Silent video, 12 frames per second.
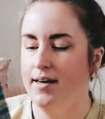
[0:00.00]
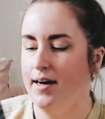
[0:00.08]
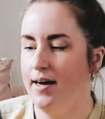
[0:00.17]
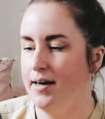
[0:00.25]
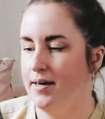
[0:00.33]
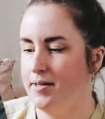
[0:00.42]

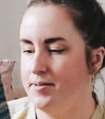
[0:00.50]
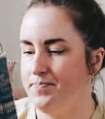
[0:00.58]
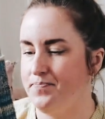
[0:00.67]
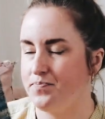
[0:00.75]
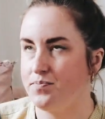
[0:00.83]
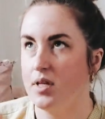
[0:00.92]

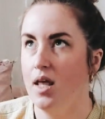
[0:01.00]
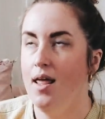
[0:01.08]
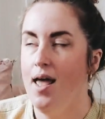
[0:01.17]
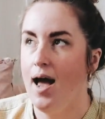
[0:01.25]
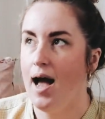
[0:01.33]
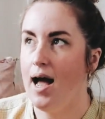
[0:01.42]

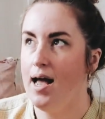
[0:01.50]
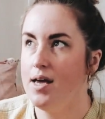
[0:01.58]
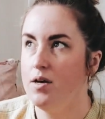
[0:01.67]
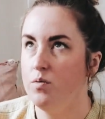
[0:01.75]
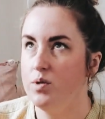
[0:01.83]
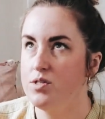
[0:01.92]

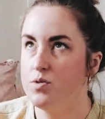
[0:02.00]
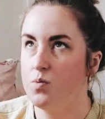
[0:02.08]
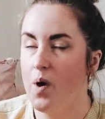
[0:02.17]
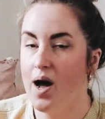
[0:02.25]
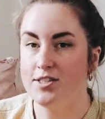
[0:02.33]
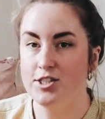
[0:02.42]
I was
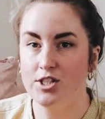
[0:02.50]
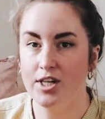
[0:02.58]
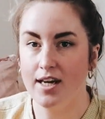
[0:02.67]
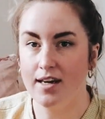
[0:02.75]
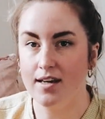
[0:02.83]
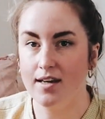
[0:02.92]

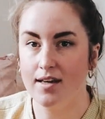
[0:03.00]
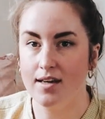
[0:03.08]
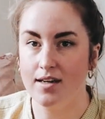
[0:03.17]
watching